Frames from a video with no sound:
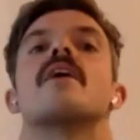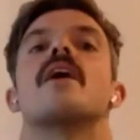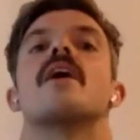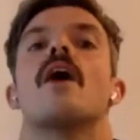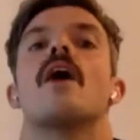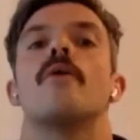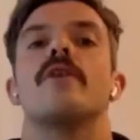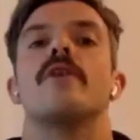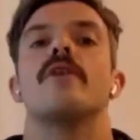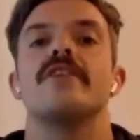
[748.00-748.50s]

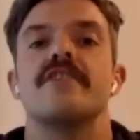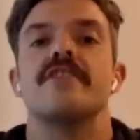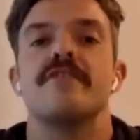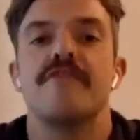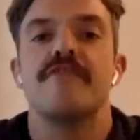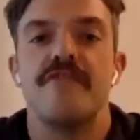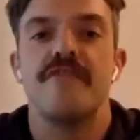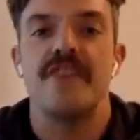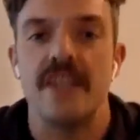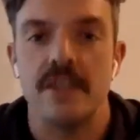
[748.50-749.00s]
I want you to
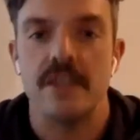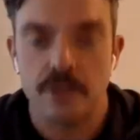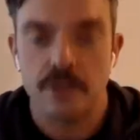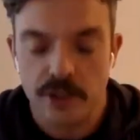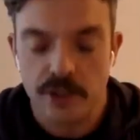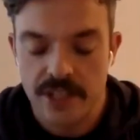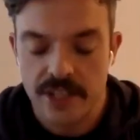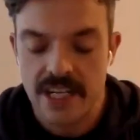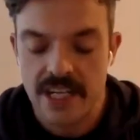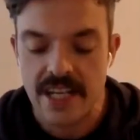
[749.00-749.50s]
feel
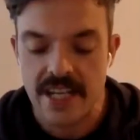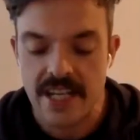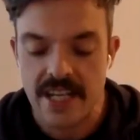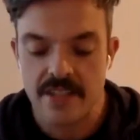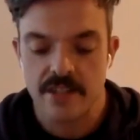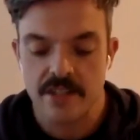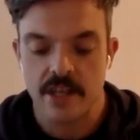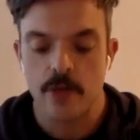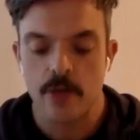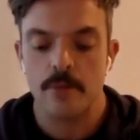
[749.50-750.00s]
your
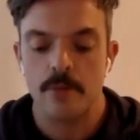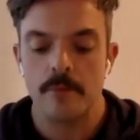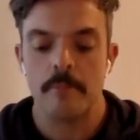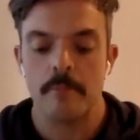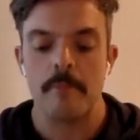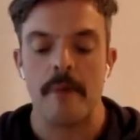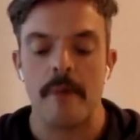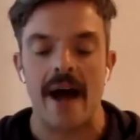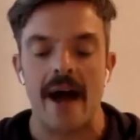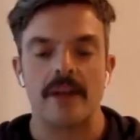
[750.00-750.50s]
knees go
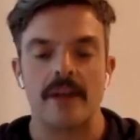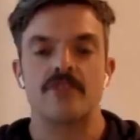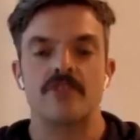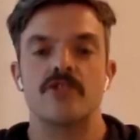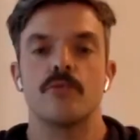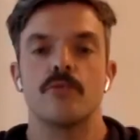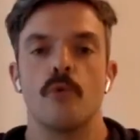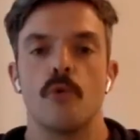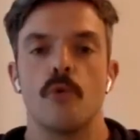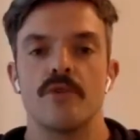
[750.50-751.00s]
back
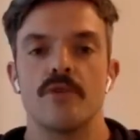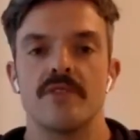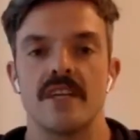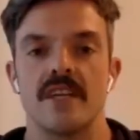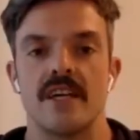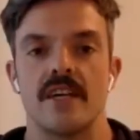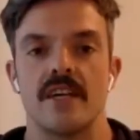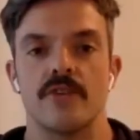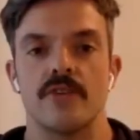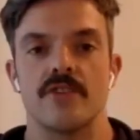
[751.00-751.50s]
towards the
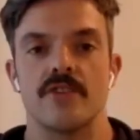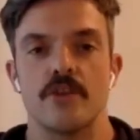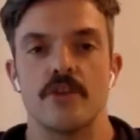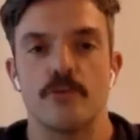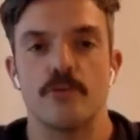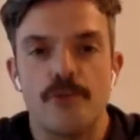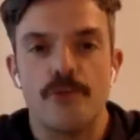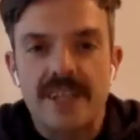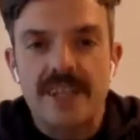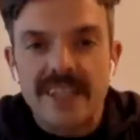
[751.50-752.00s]
heel. So you're
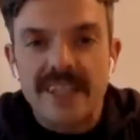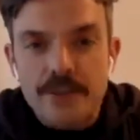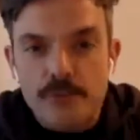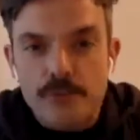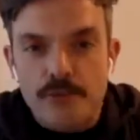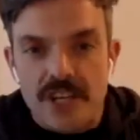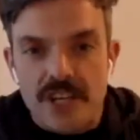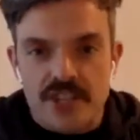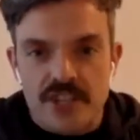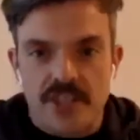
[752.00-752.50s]
really
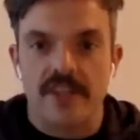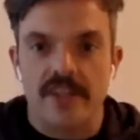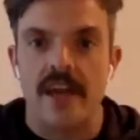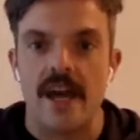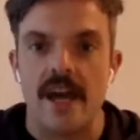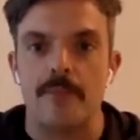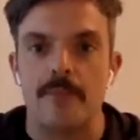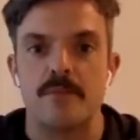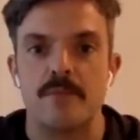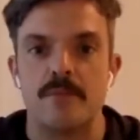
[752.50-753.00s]
reaching the
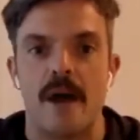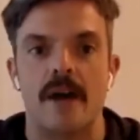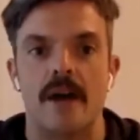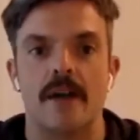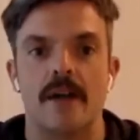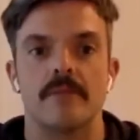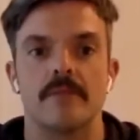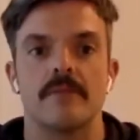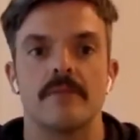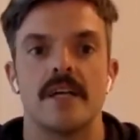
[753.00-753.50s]
hips back.
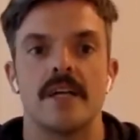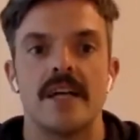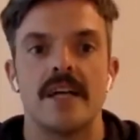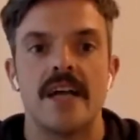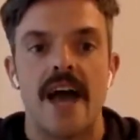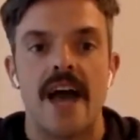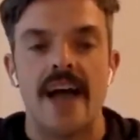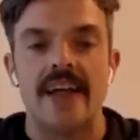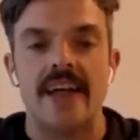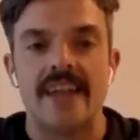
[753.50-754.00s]

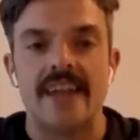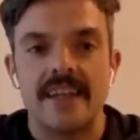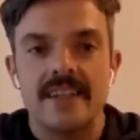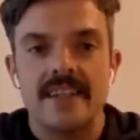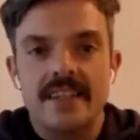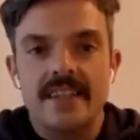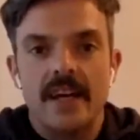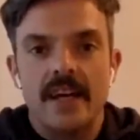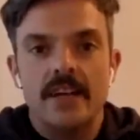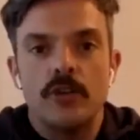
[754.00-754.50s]

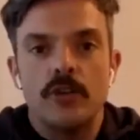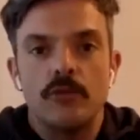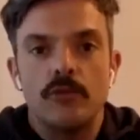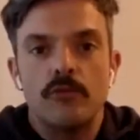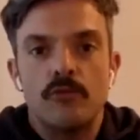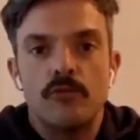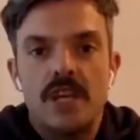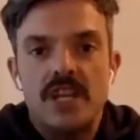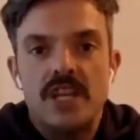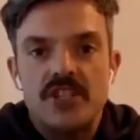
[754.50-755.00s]
Against that, you're
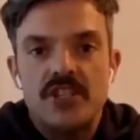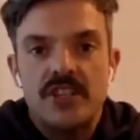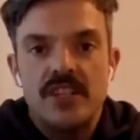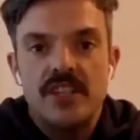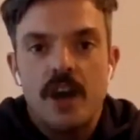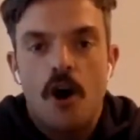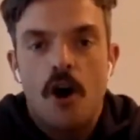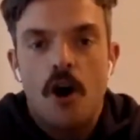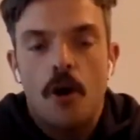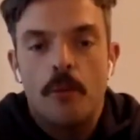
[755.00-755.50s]
reaching
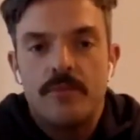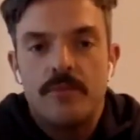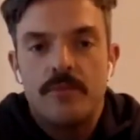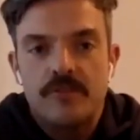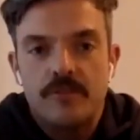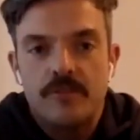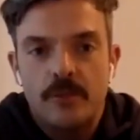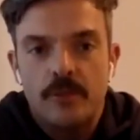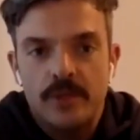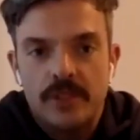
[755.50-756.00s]
the
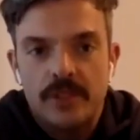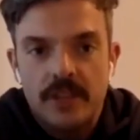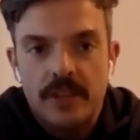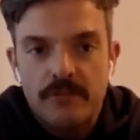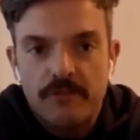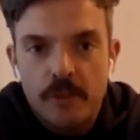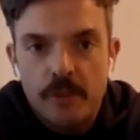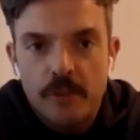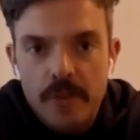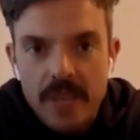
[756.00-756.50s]
arms forward. Then
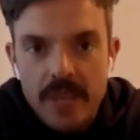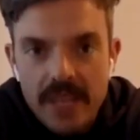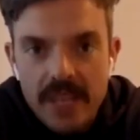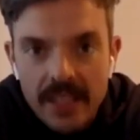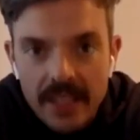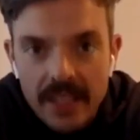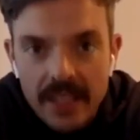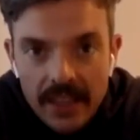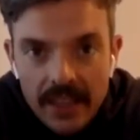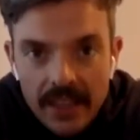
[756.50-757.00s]
from
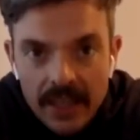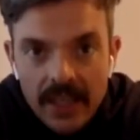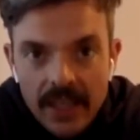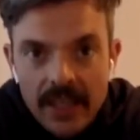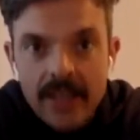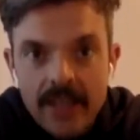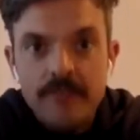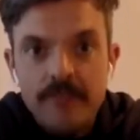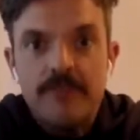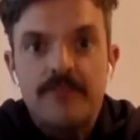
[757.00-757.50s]
here,
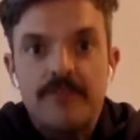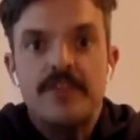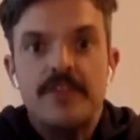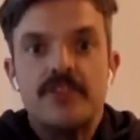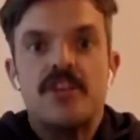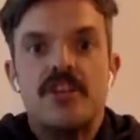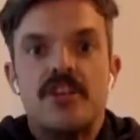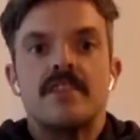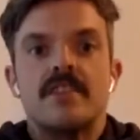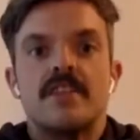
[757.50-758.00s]
lift the
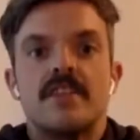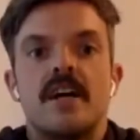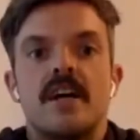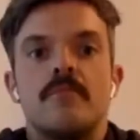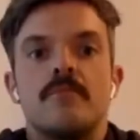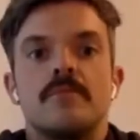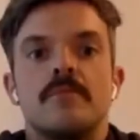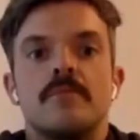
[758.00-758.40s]
chest up.